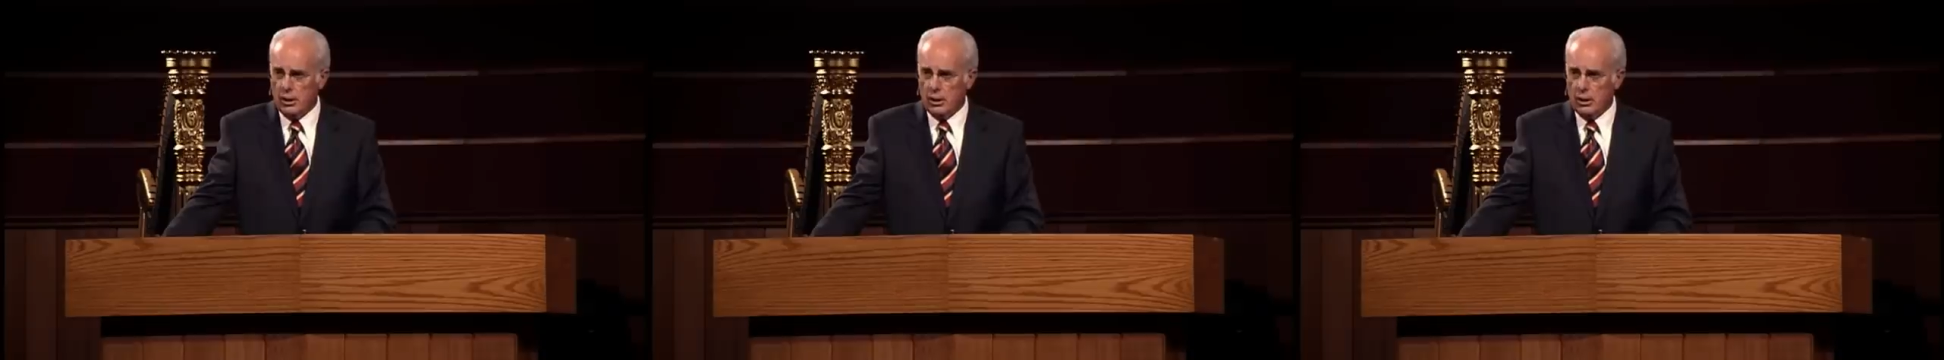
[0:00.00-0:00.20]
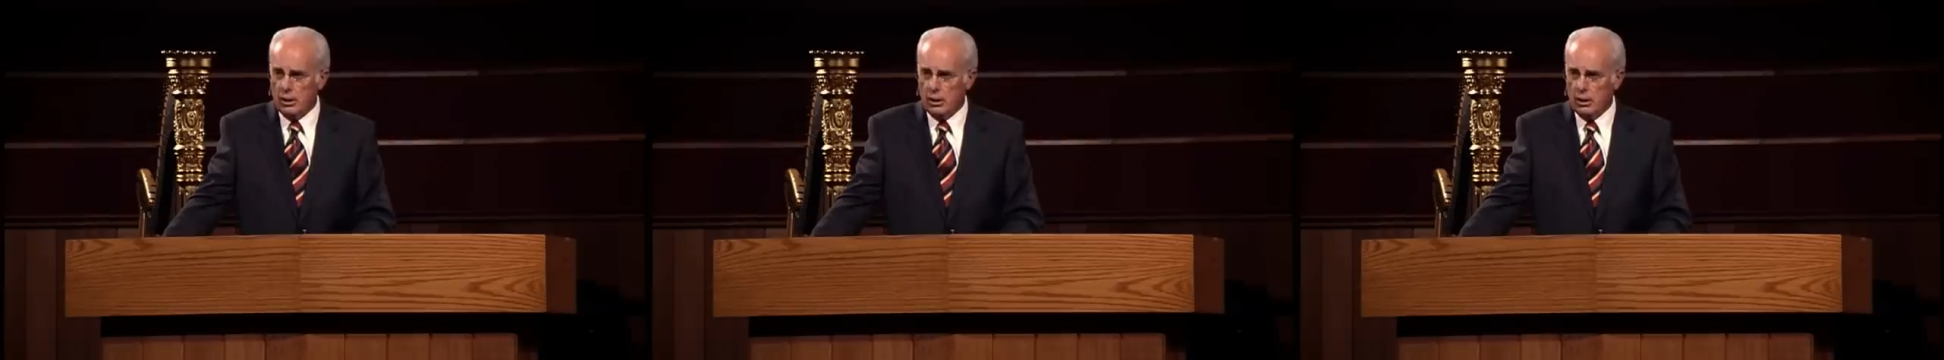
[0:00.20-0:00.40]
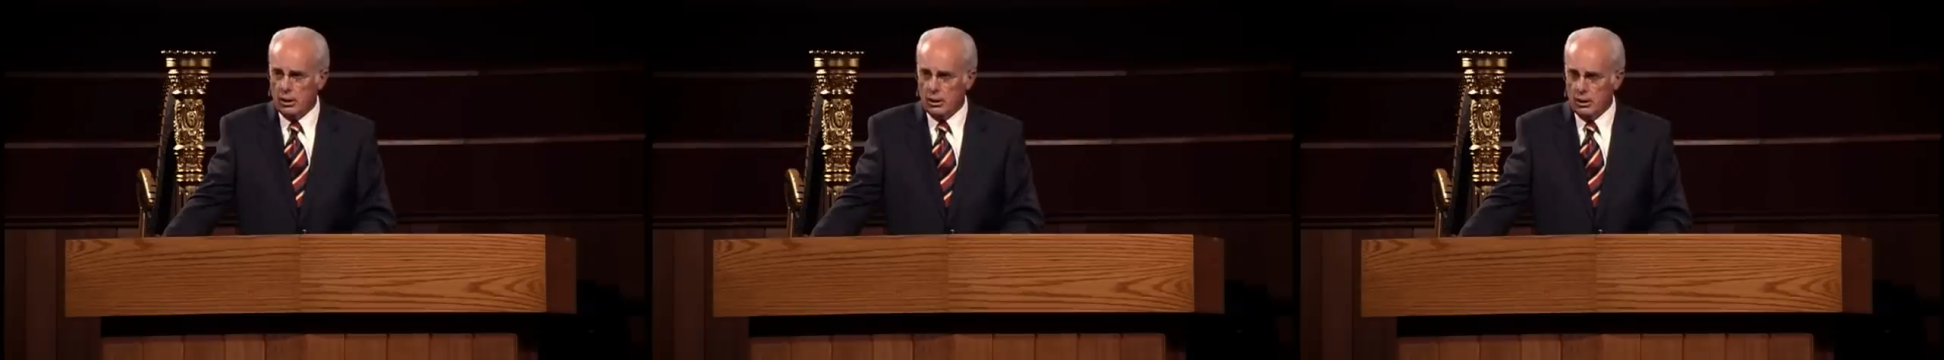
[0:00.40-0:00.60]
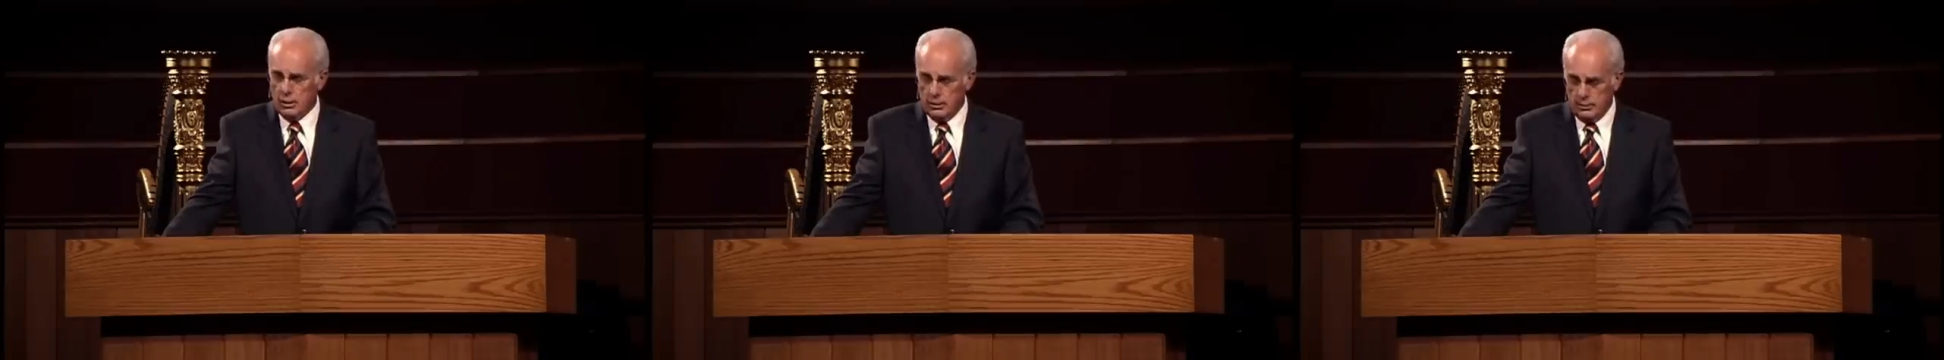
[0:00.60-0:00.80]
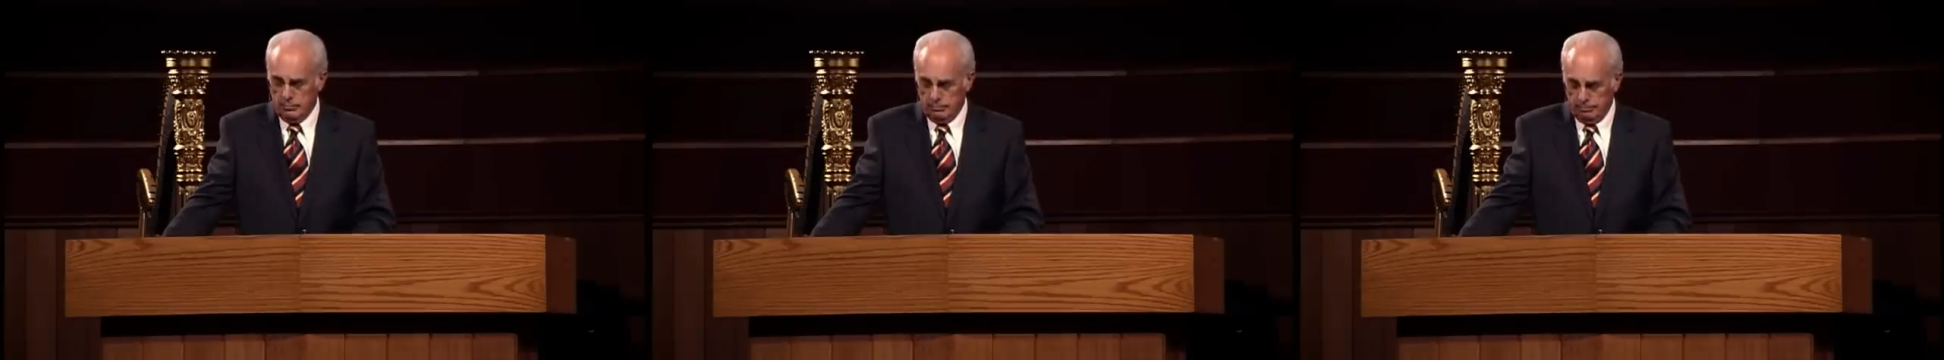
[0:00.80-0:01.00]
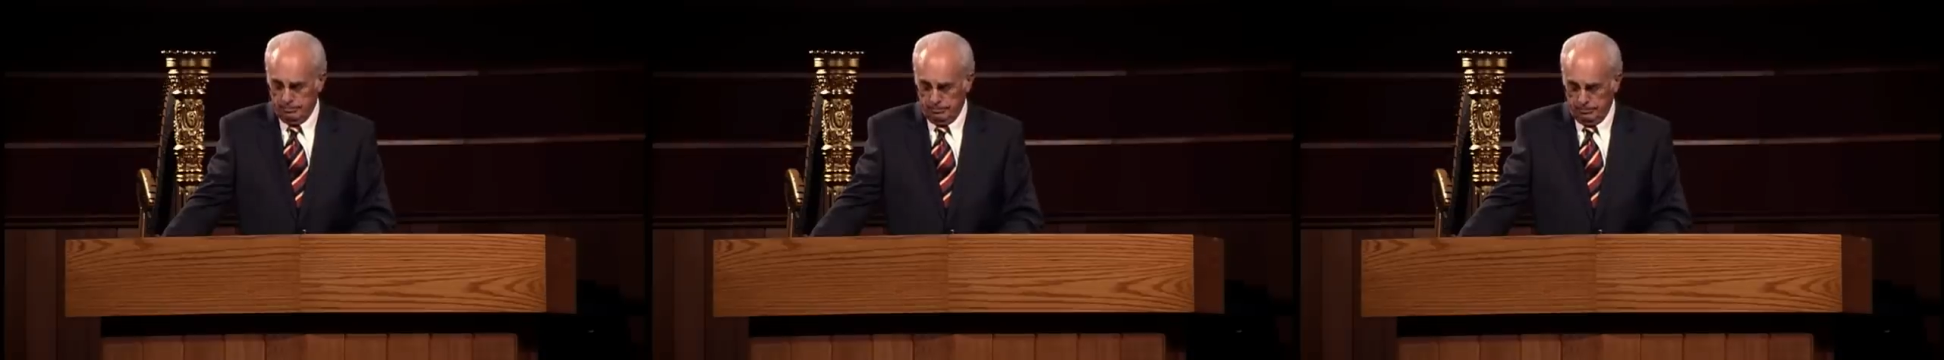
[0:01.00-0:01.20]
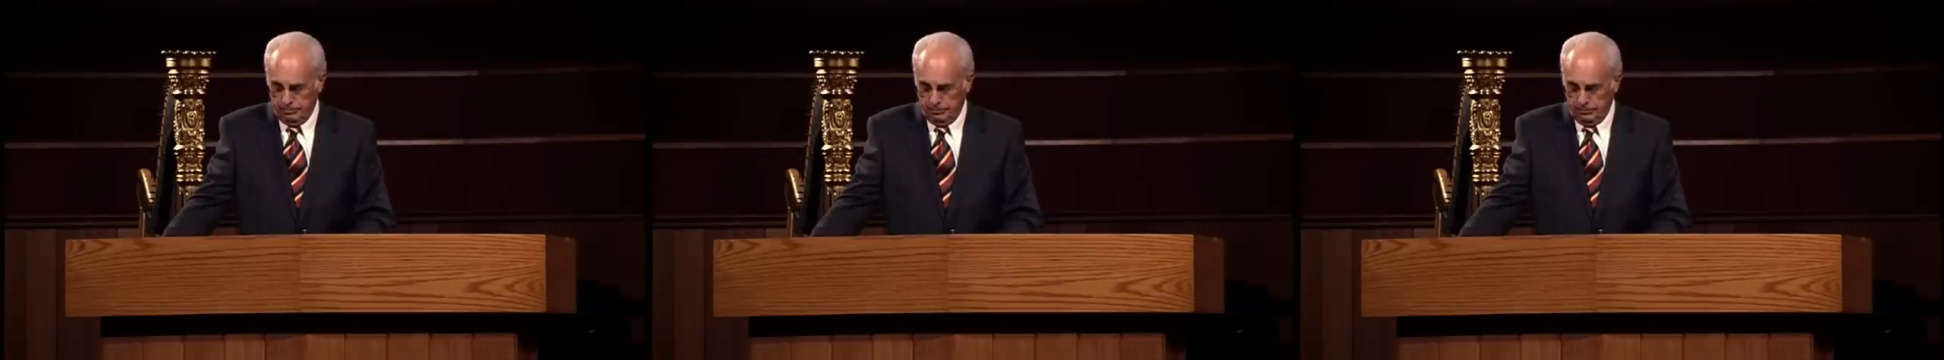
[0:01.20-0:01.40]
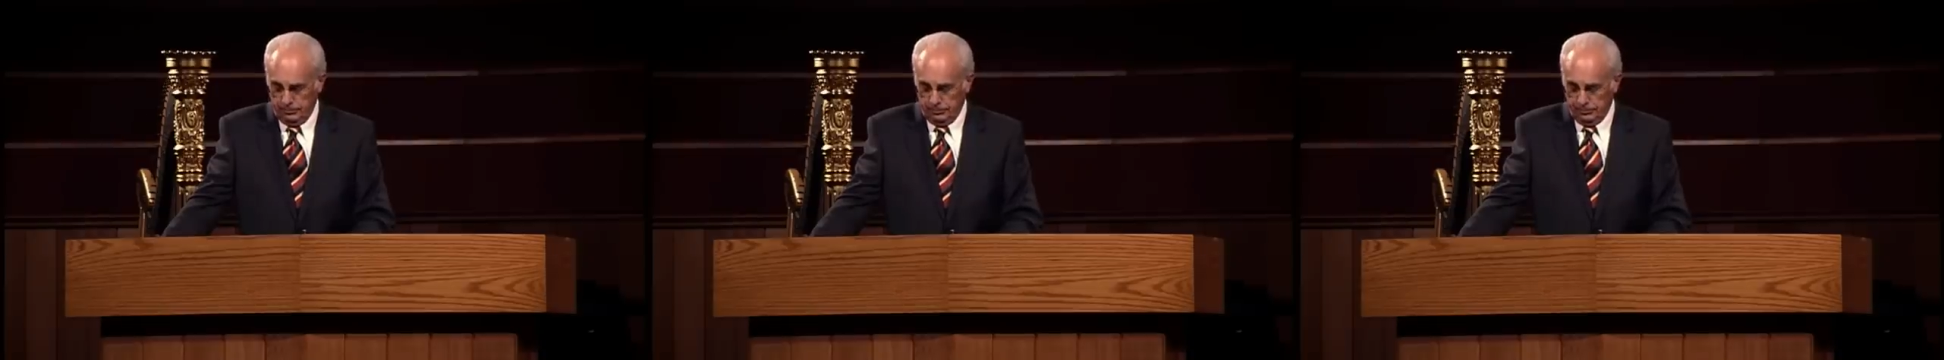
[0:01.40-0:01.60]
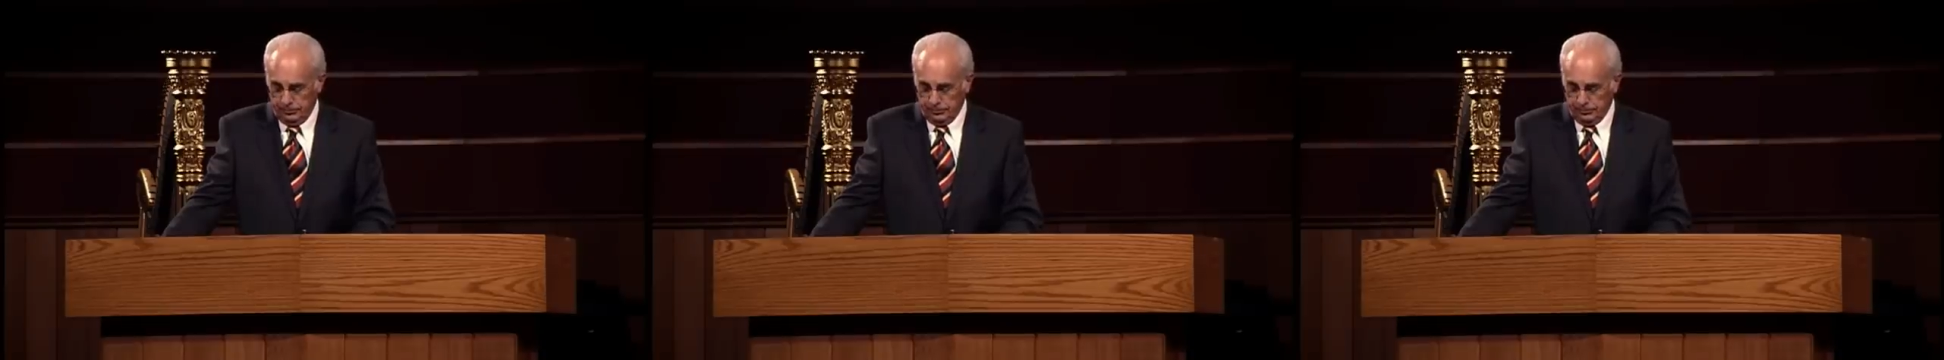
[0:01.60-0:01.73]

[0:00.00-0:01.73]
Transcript: Nobody speaks.